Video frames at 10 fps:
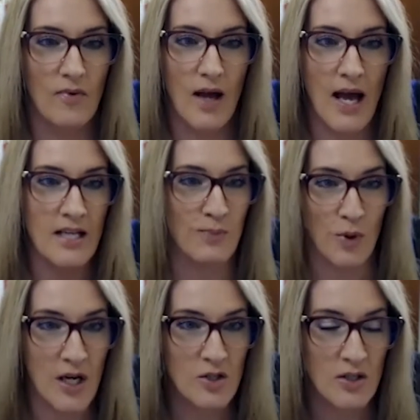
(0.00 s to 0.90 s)

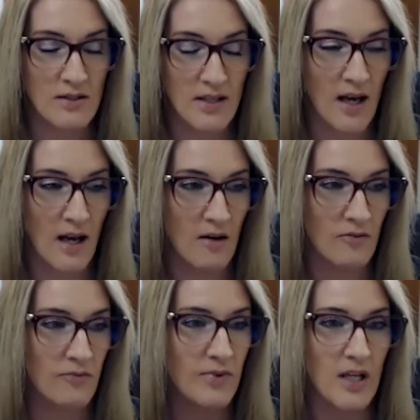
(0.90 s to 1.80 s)
aspirations of,
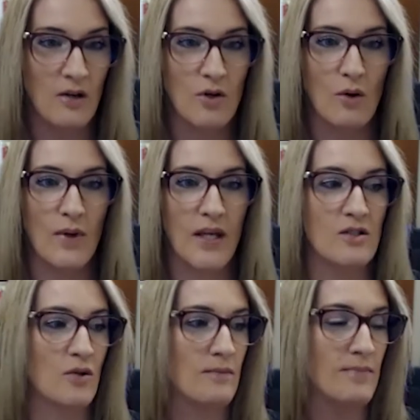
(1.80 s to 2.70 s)
going
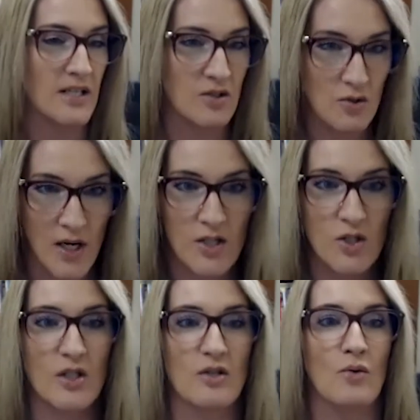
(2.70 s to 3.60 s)
into
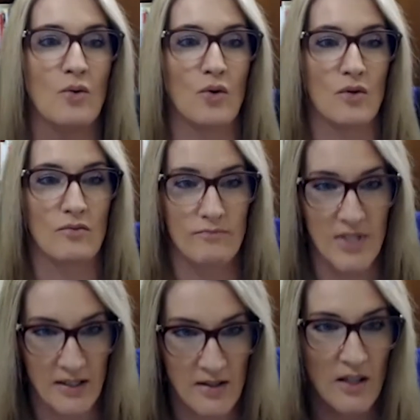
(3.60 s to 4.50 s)
administration or
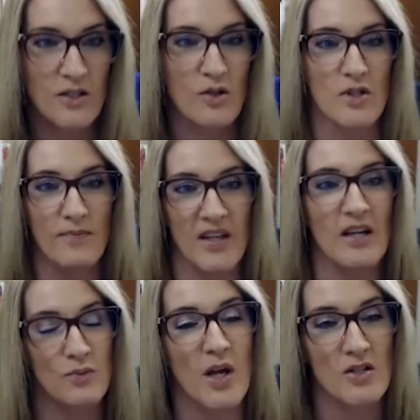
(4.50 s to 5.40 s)
technology or something
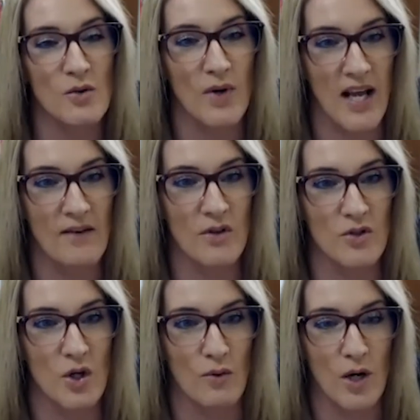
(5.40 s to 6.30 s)
else, we also want to have those
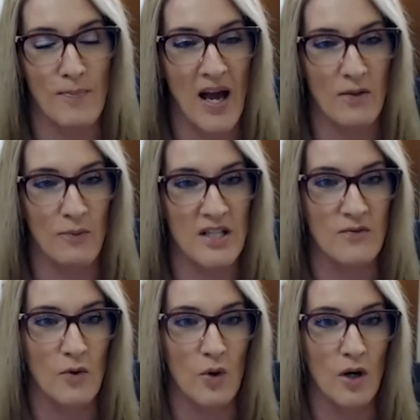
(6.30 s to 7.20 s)
career pathways
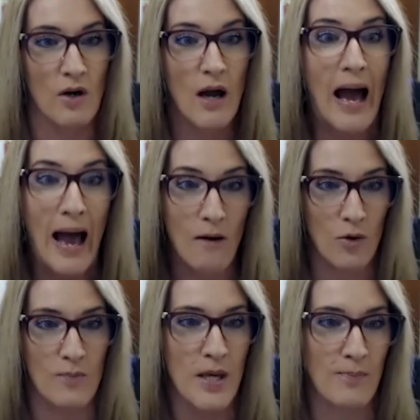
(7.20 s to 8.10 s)
for
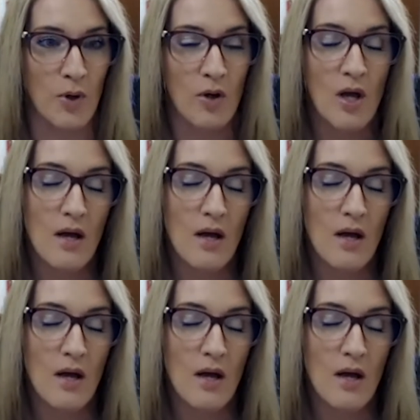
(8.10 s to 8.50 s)
our people.